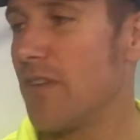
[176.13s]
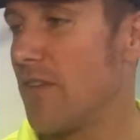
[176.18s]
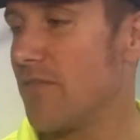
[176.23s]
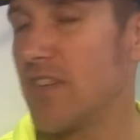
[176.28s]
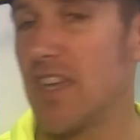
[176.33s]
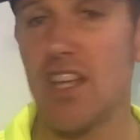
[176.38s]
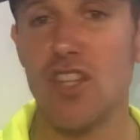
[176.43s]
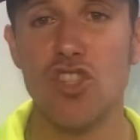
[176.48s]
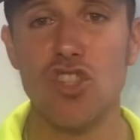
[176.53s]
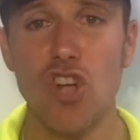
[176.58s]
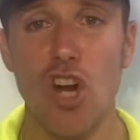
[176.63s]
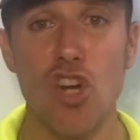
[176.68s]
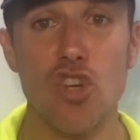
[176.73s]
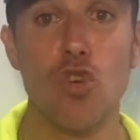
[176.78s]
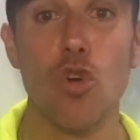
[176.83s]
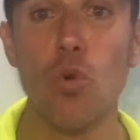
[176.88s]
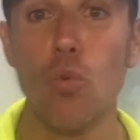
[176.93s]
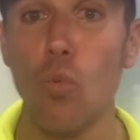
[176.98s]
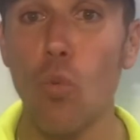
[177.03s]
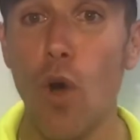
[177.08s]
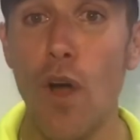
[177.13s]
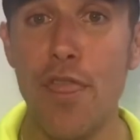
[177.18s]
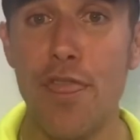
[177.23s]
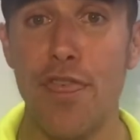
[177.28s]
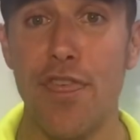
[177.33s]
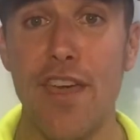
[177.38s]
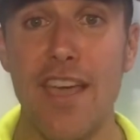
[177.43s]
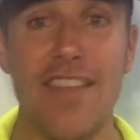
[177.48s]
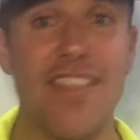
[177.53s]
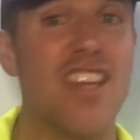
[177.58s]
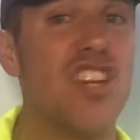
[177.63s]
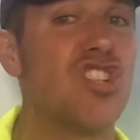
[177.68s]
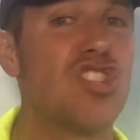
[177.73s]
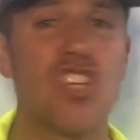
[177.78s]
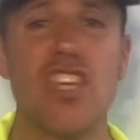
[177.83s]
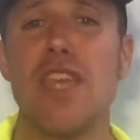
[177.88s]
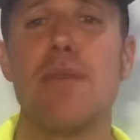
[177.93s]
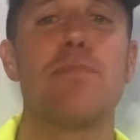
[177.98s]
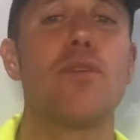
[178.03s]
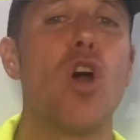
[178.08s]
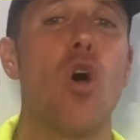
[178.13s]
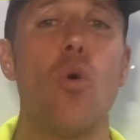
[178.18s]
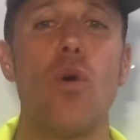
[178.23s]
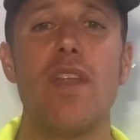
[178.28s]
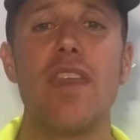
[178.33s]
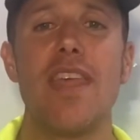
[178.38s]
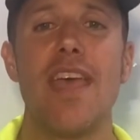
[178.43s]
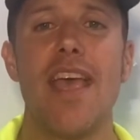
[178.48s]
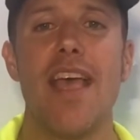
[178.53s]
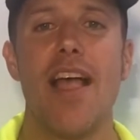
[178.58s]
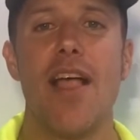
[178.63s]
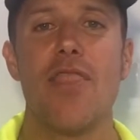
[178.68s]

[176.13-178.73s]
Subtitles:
If kids start doing one thing and they just keep going,